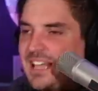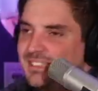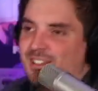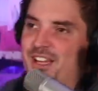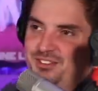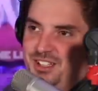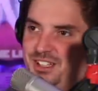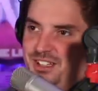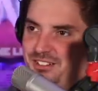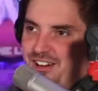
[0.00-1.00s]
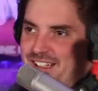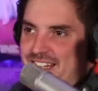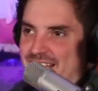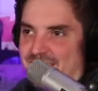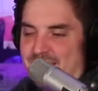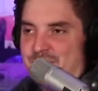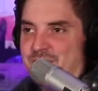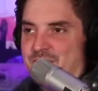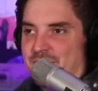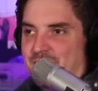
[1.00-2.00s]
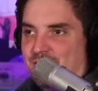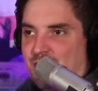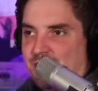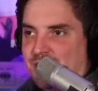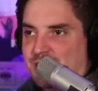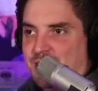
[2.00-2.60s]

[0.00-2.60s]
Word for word: that's life yeah, too, right? Life. That's like yeah. maturing and evolving as